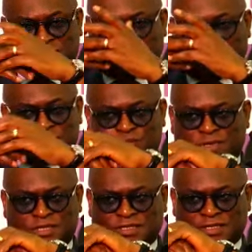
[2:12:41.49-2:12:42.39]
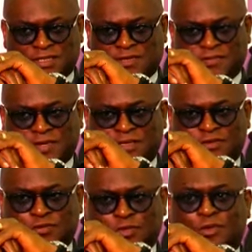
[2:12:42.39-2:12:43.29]
gas plays a significant
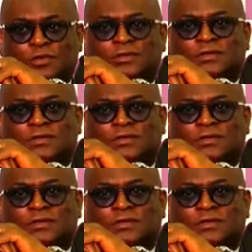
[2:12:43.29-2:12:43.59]
role.